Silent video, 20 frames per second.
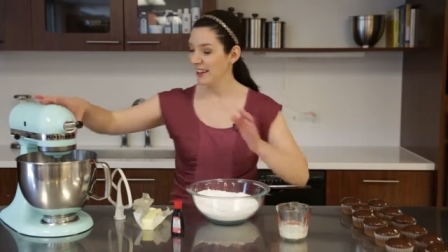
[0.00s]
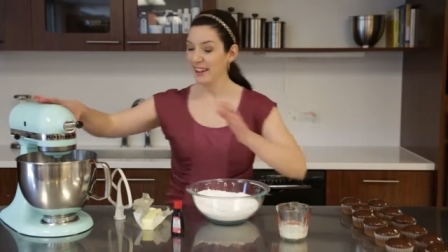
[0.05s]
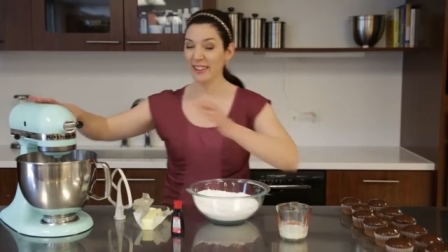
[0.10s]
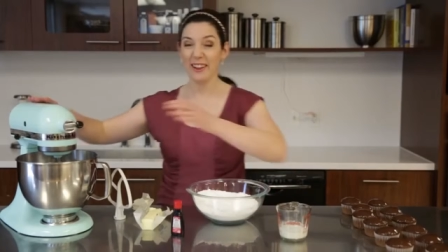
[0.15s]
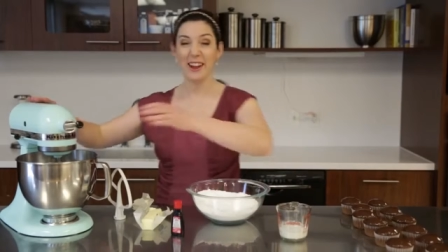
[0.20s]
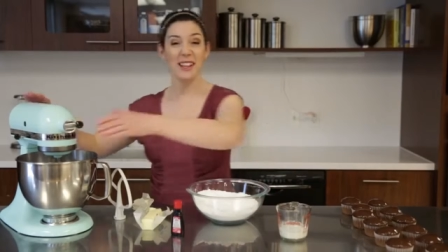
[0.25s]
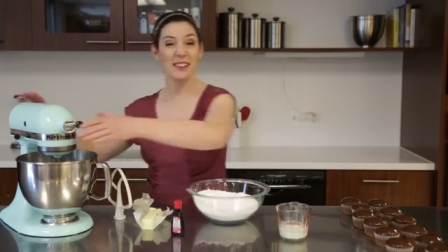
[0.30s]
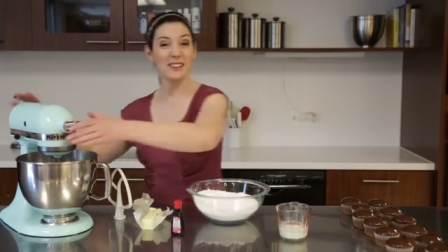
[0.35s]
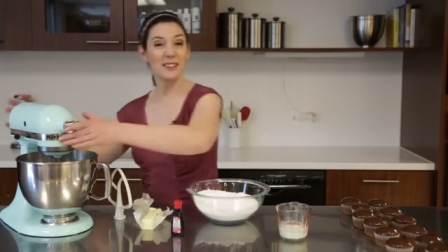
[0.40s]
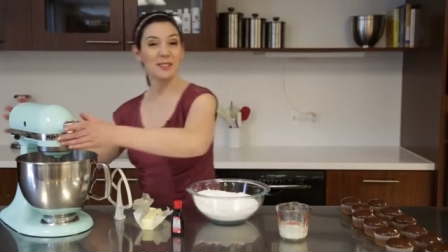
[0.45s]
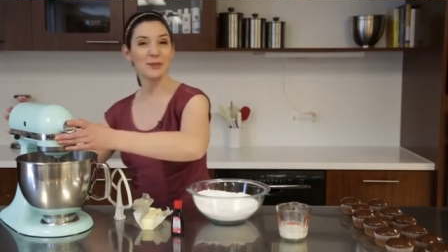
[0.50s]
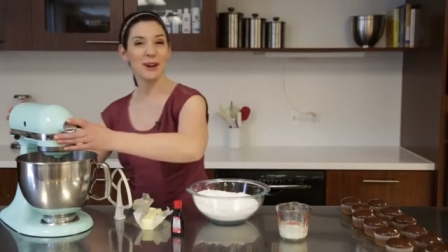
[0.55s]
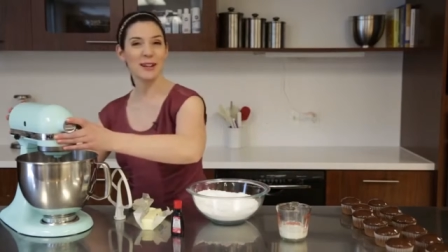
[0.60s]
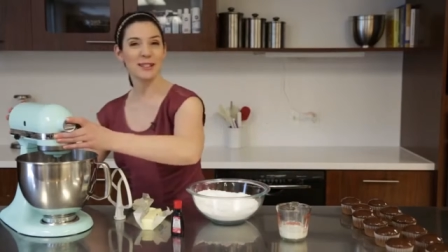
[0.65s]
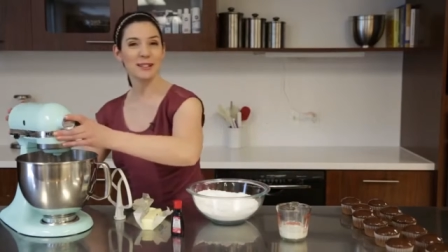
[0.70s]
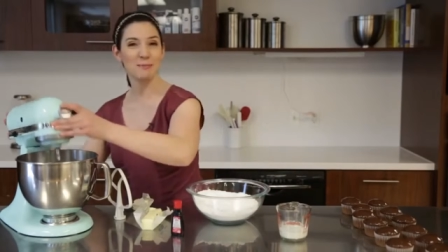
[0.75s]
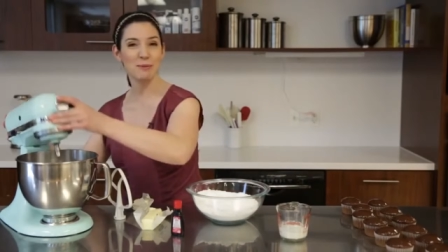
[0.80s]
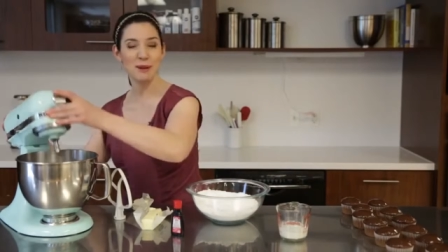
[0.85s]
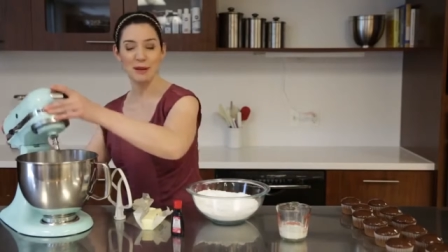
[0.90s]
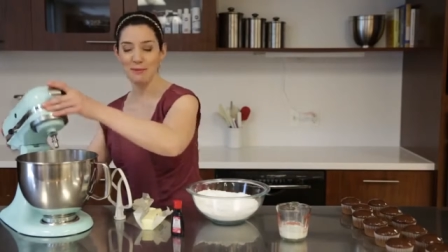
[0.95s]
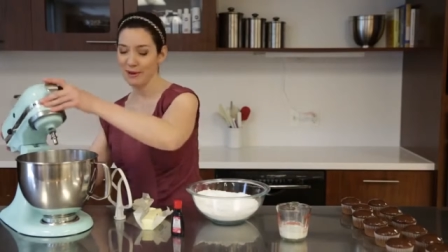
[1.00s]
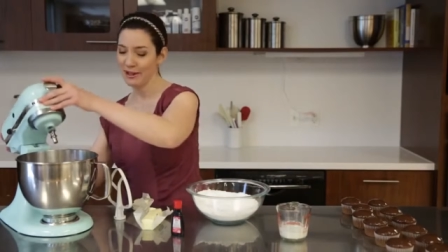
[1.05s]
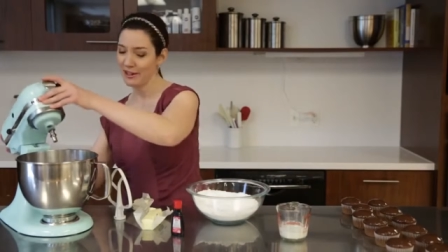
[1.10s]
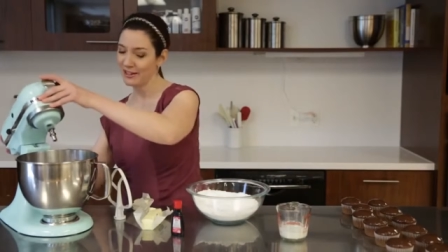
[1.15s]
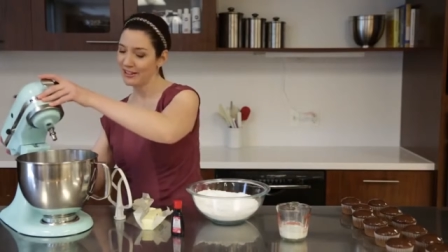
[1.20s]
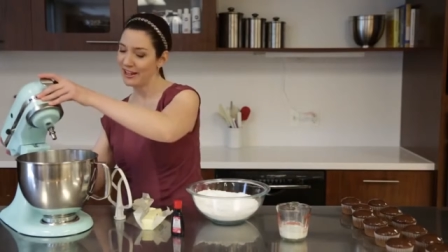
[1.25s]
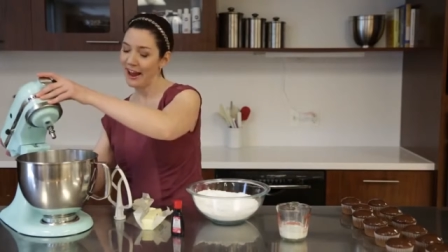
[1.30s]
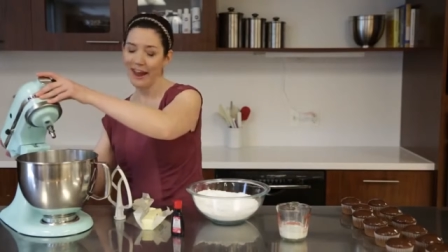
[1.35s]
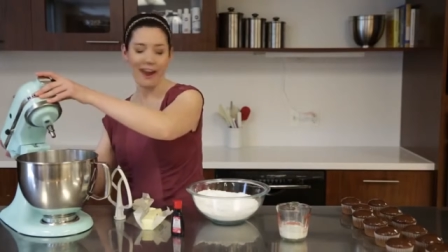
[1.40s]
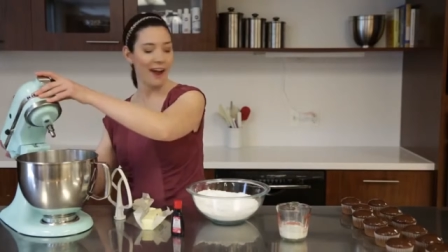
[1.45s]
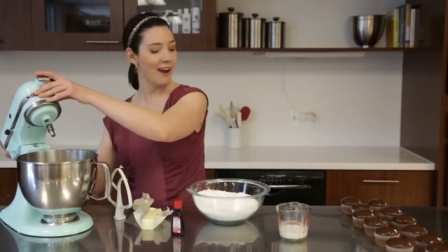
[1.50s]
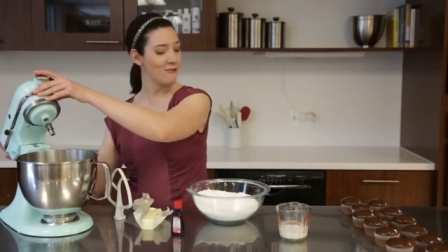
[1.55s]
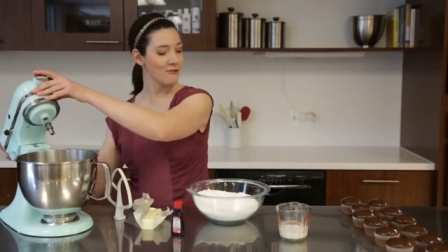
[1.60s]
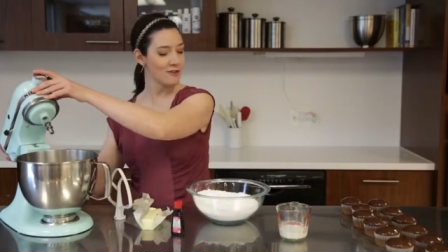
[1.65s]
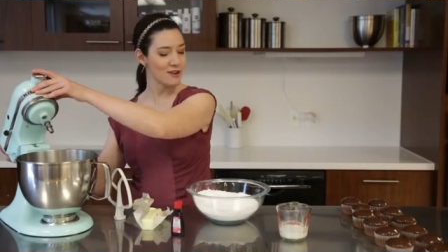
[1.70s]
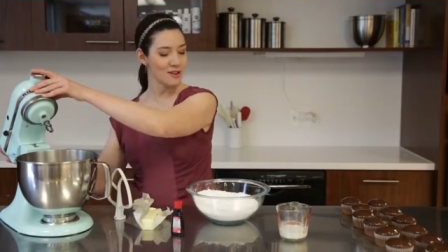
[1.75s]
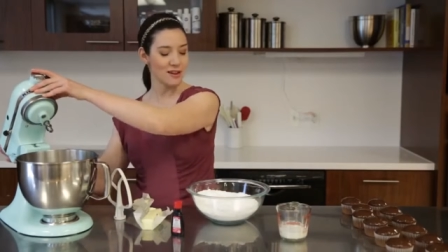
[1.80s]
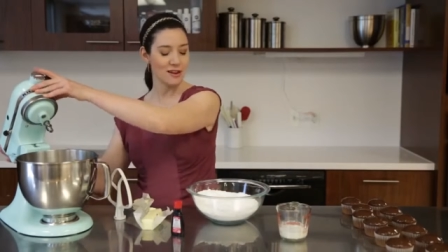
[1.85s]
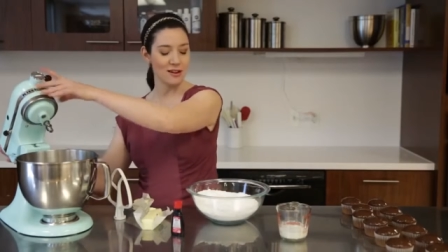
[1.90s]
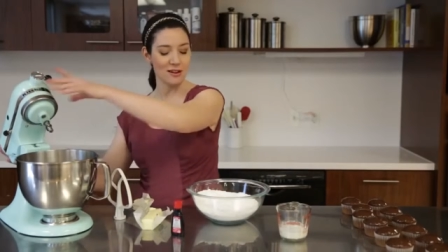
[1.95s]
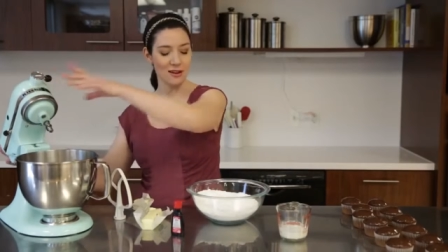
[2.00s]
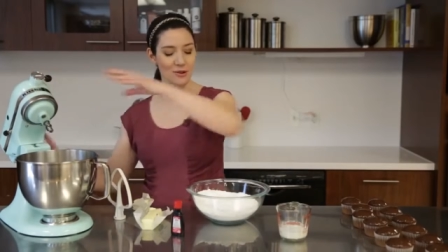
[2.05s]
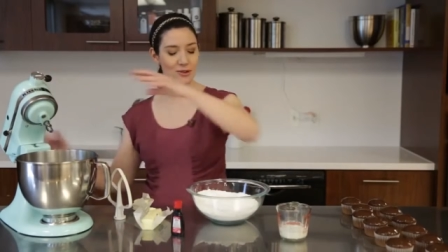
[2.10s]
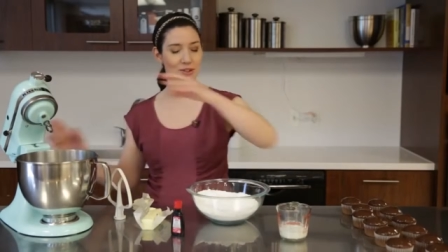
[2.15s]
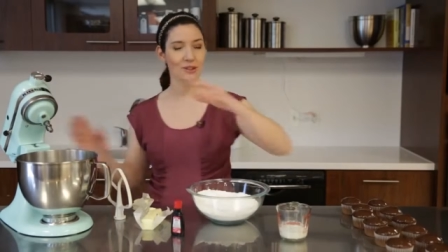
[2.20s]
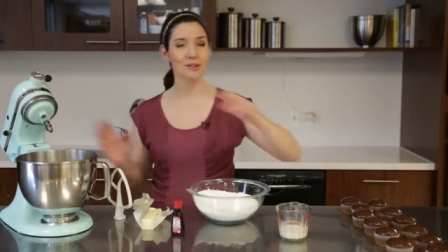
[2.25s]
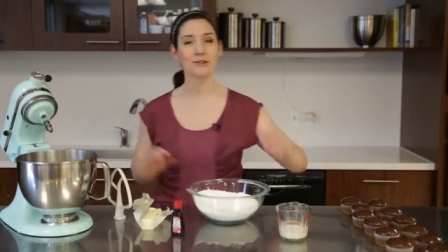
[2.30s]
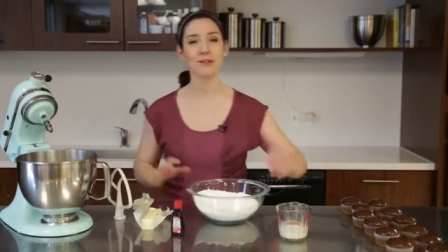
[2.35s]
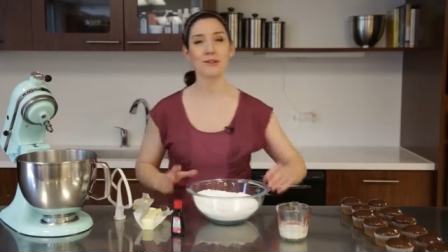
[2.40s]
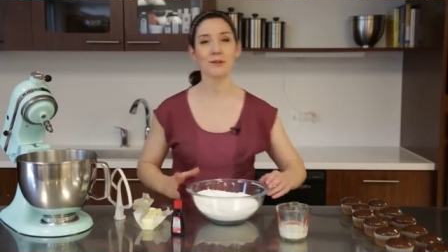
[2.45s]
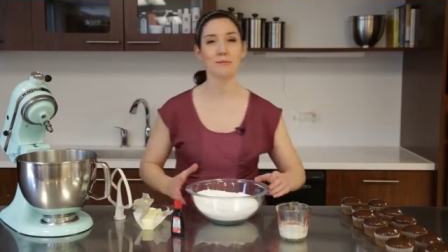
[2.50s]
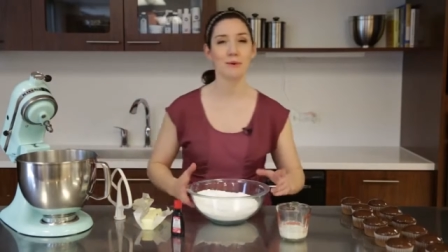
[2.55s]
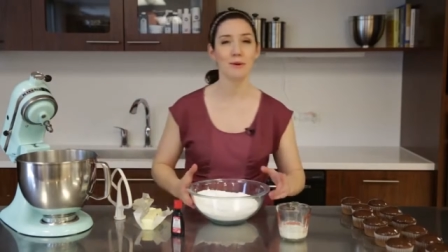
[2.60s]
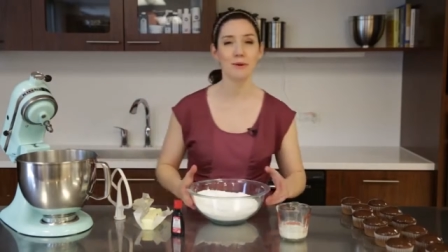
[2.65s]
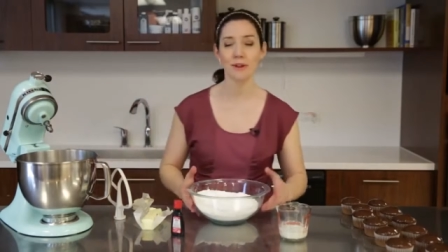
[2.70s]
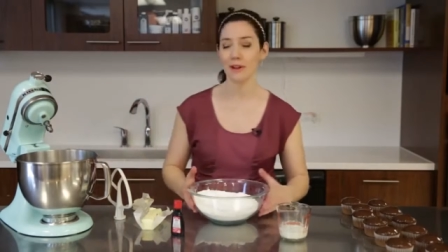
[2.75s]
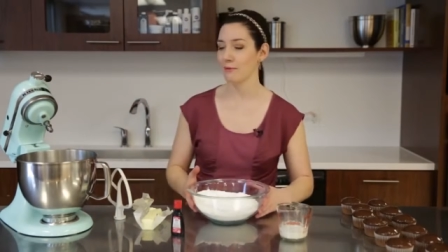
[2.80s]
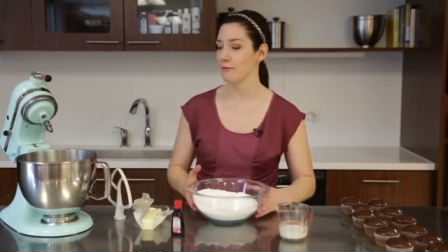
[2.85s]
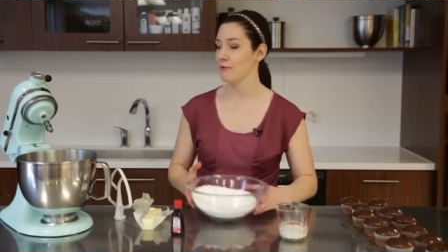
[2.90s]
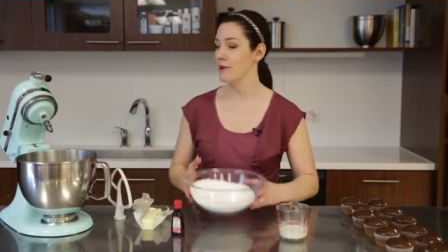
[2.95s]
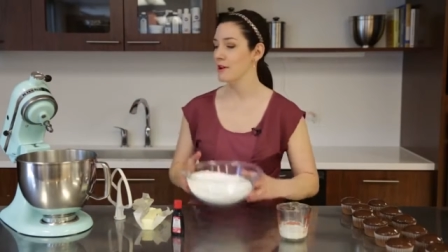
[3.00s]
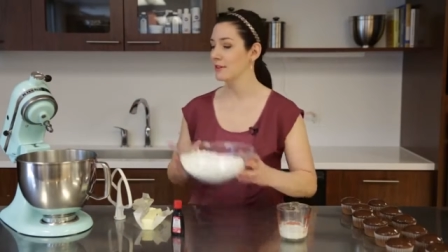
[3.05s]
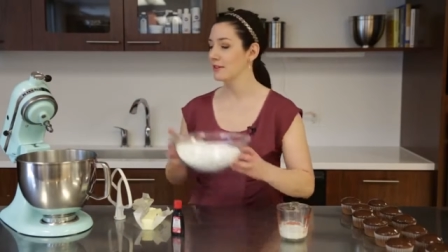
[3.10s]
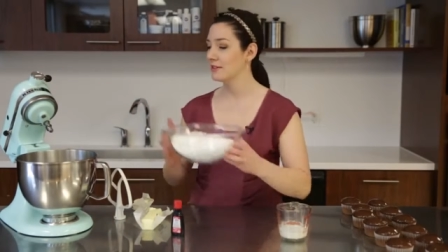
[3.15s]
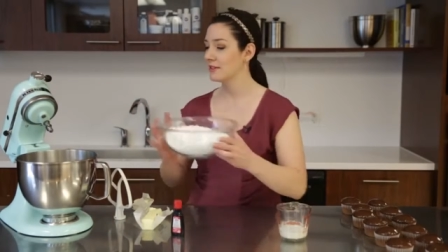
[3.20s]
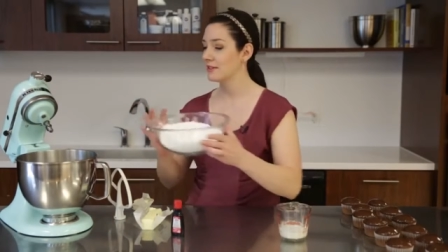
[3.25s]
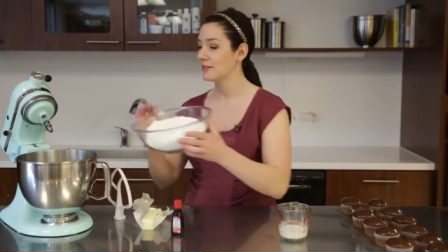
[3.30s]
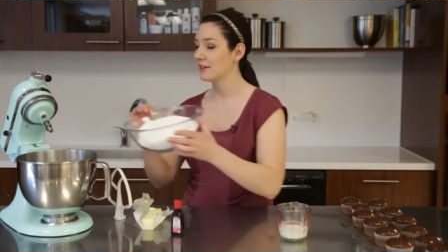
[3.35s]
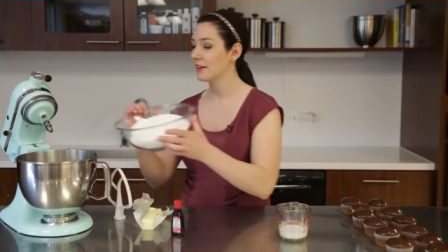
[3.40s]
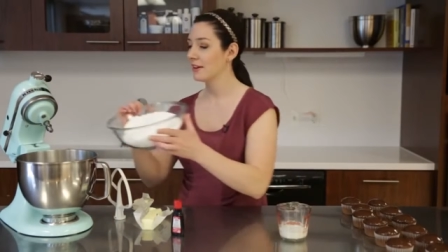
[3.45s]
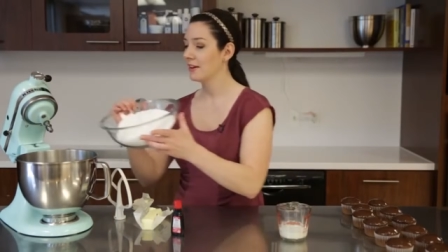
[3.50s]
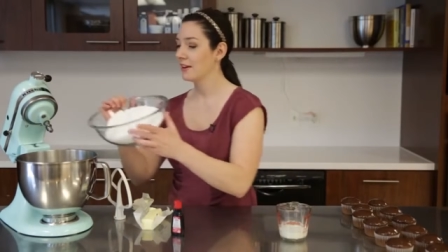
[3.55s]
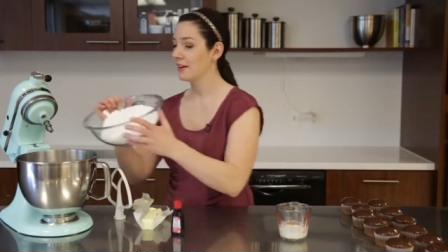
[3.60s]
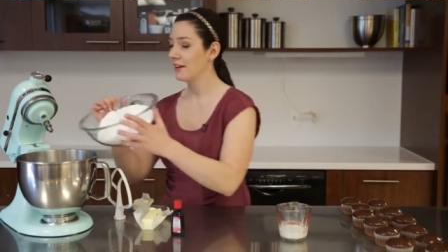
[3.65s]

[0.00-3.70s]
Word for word: I like this recipe because everything goes into the bowl at once.